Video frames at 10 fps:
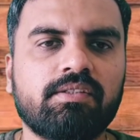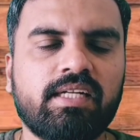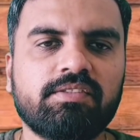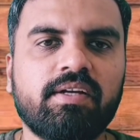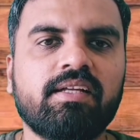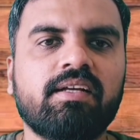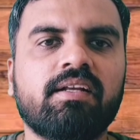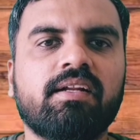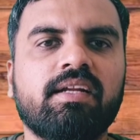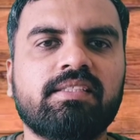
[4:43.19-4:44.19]
That is why
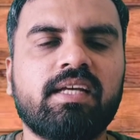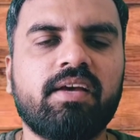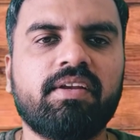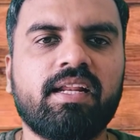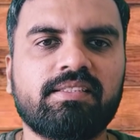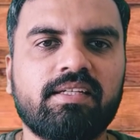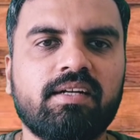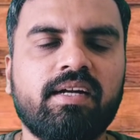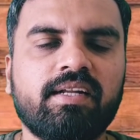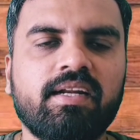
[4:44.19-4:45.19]
the REITs are having
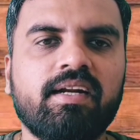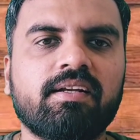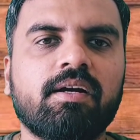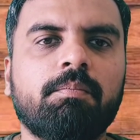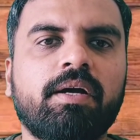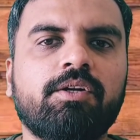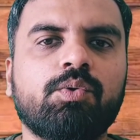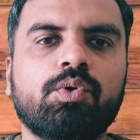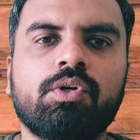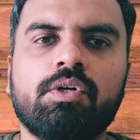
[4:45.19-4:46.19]
lesser rental yield compared
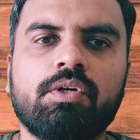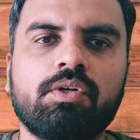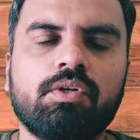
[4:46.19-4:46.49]
to